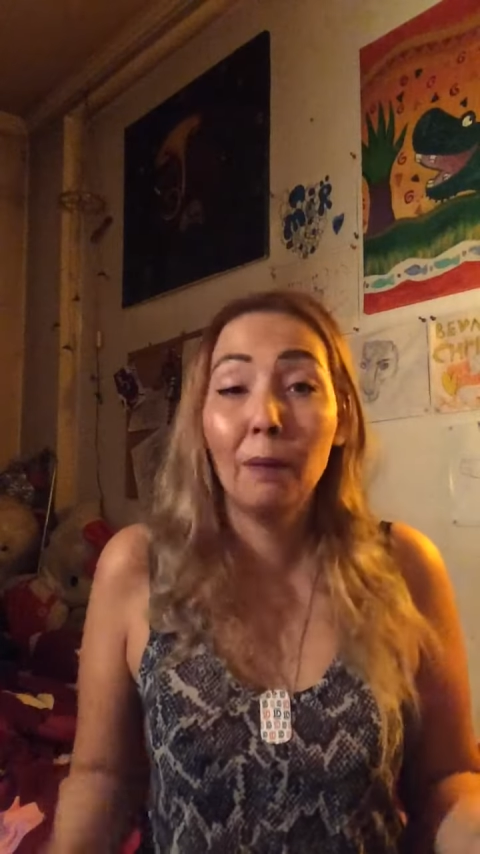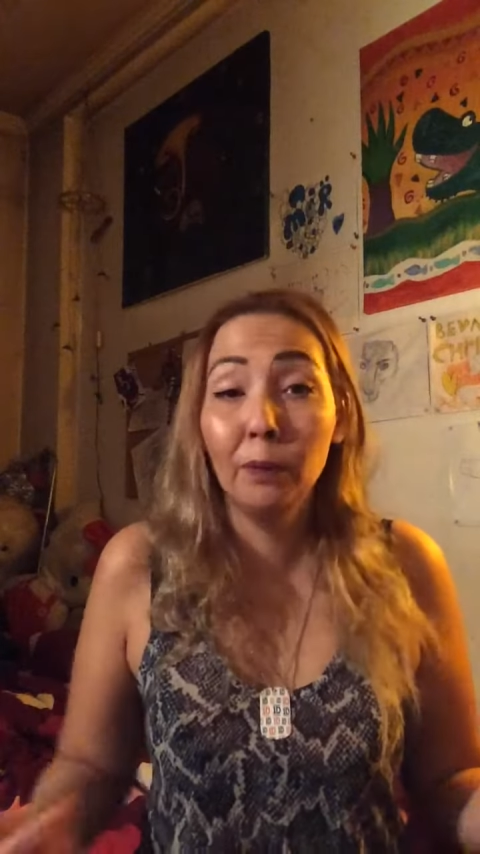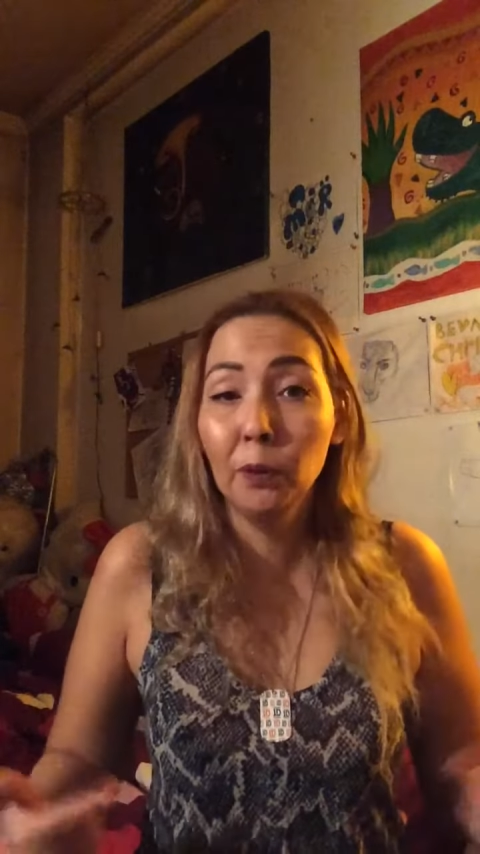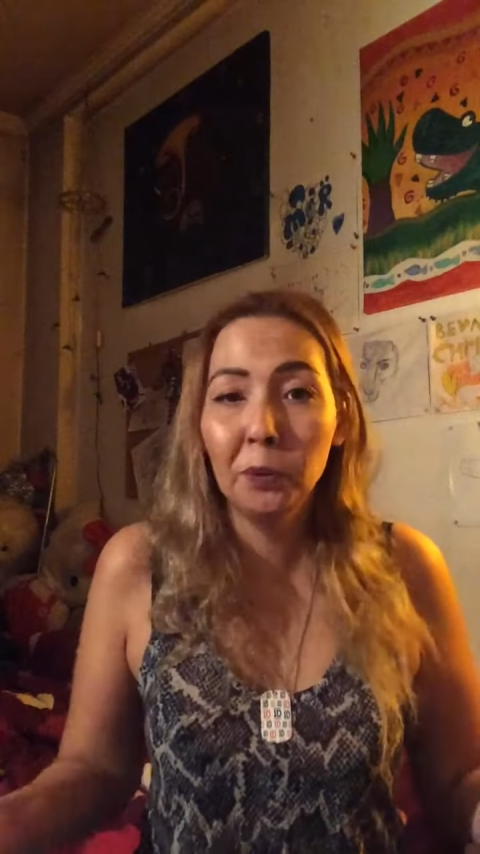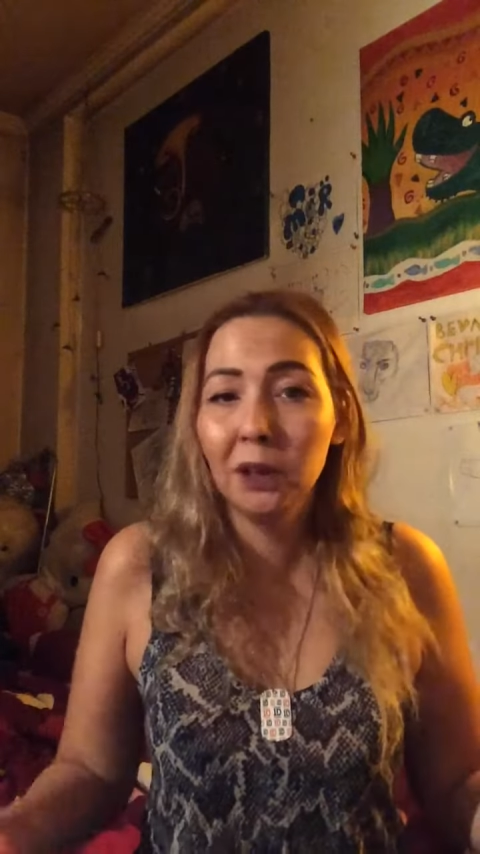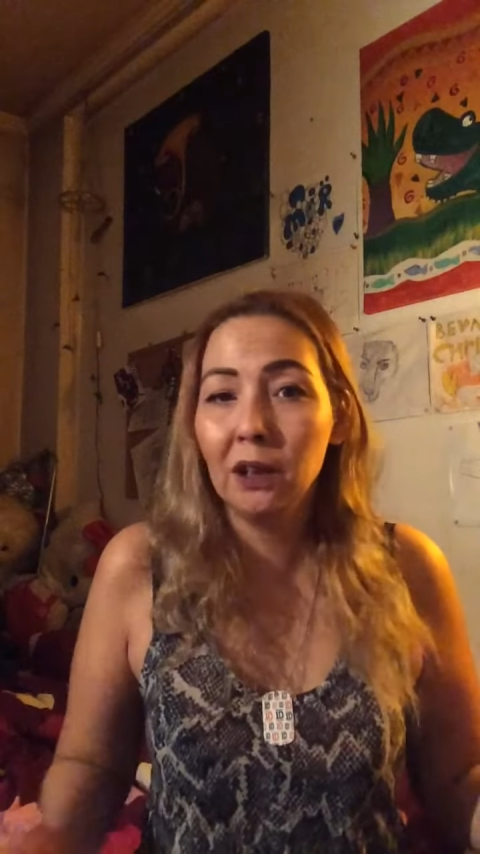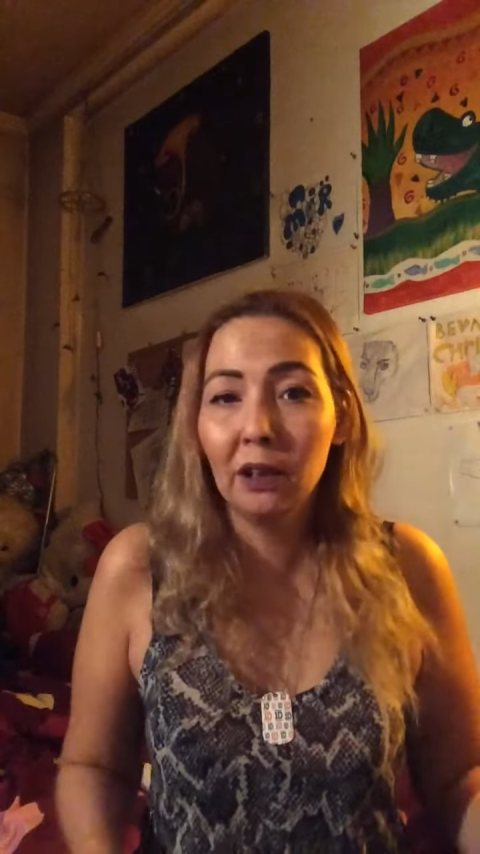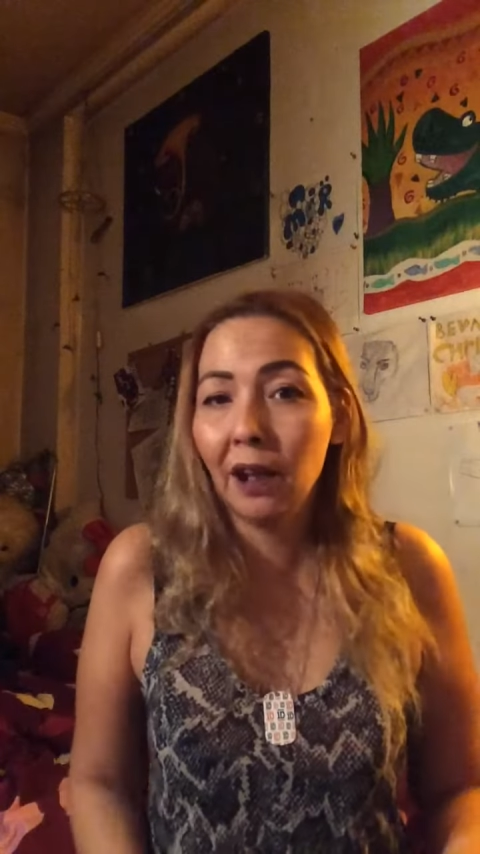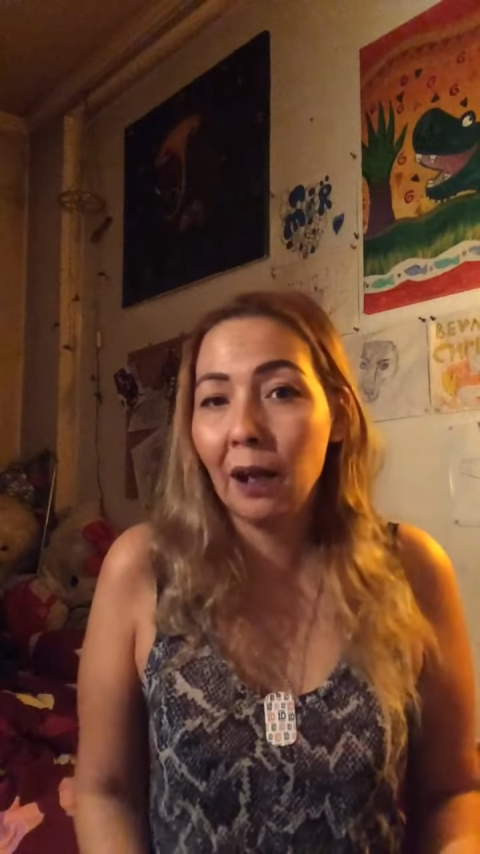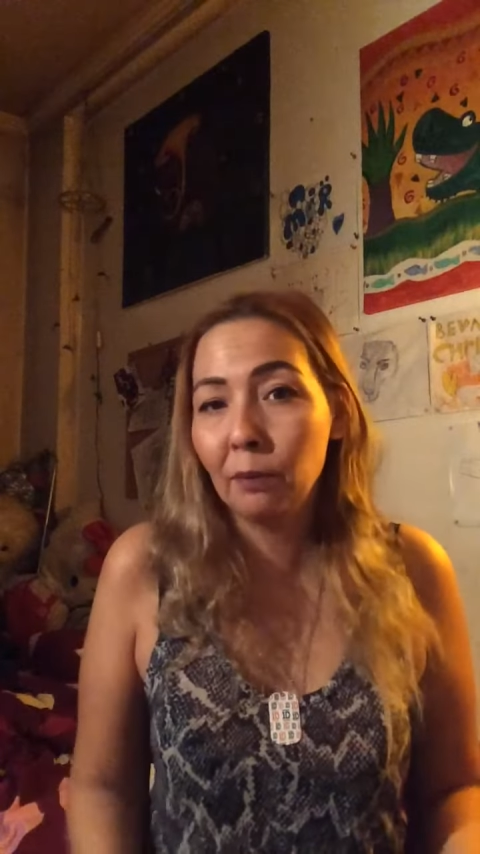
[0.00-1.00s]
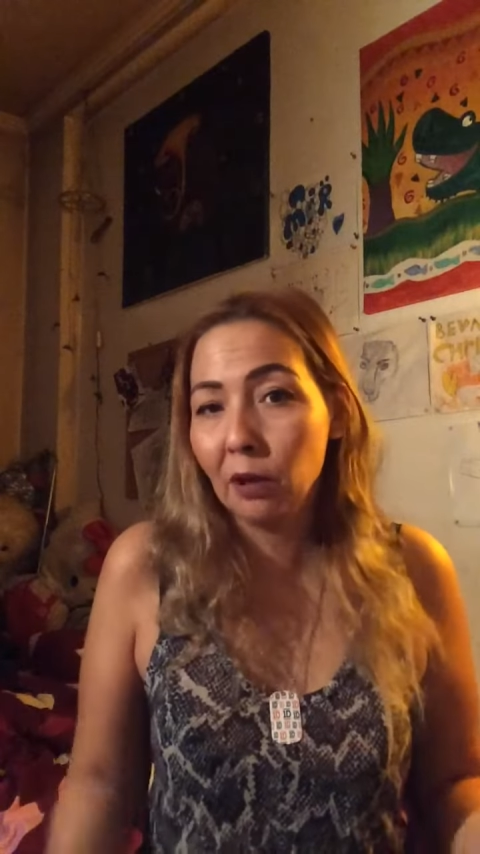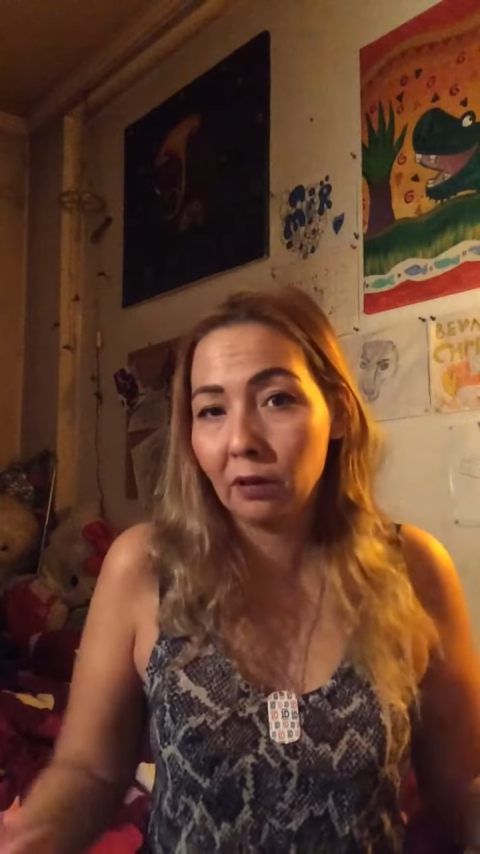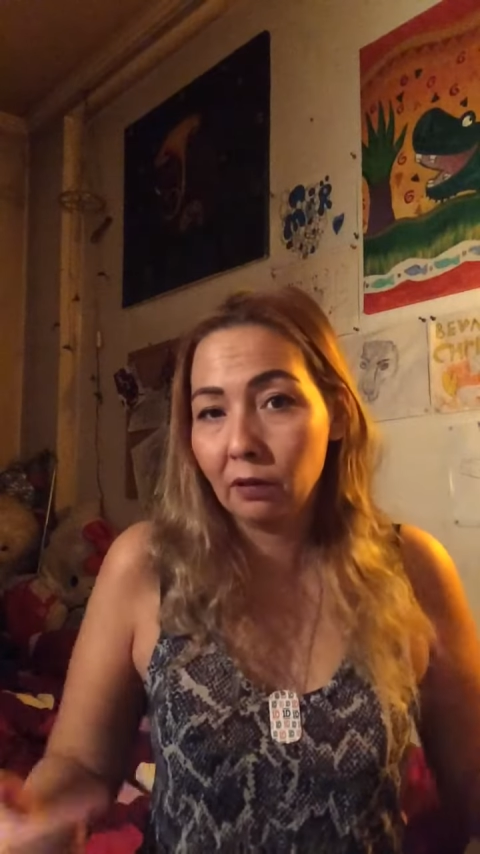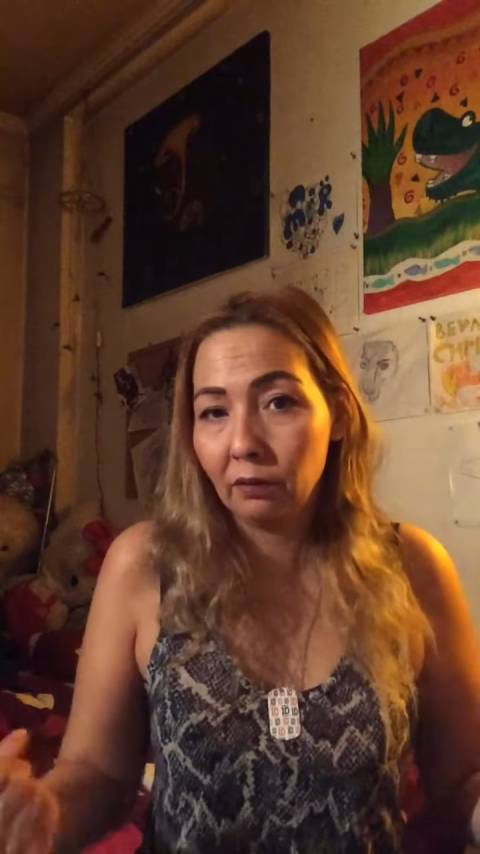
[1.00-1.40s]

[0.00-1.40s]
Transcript: boobs either. I'm not,